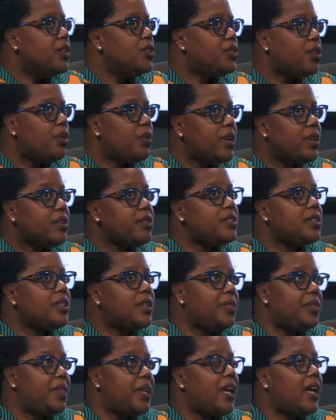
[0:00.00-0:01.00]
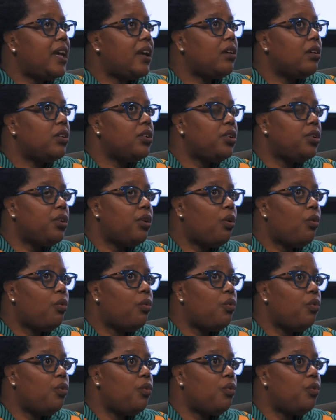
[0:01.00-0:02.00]
So here's the thing, you
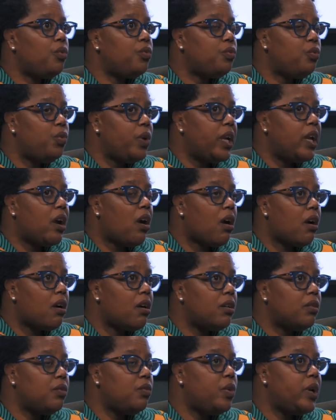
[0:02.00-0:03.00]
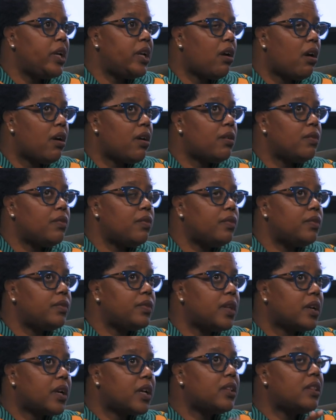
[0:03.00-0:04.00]
know, we are
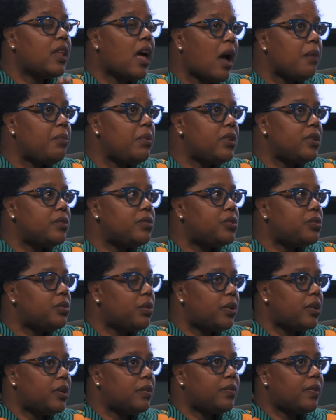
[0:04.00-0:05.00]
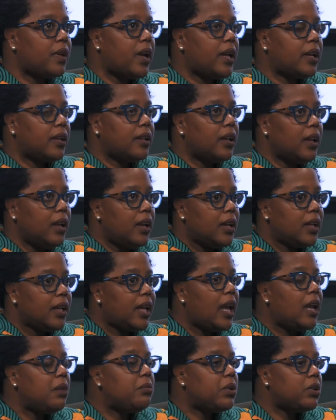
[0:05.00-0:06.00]
the collaborative sort of, like,
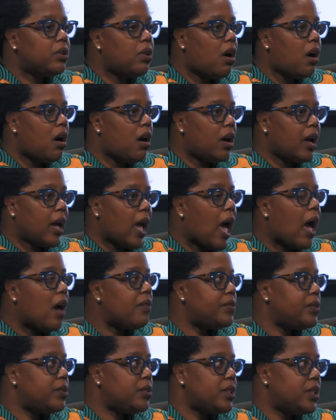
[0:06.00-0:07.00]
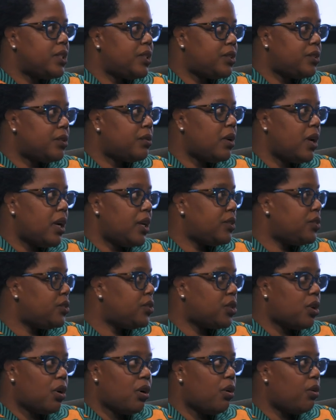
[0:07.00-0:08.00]
came along after Issa
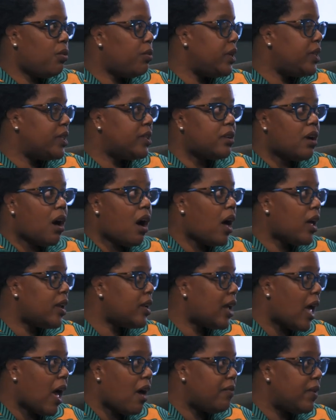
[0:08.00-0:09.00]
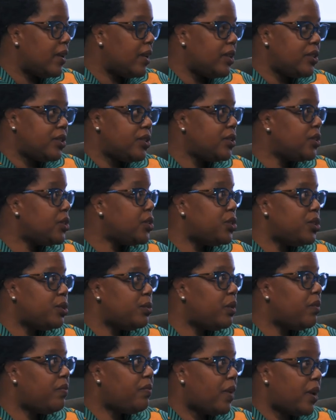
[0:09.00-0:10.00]
Rae's show. We did not have anything to do with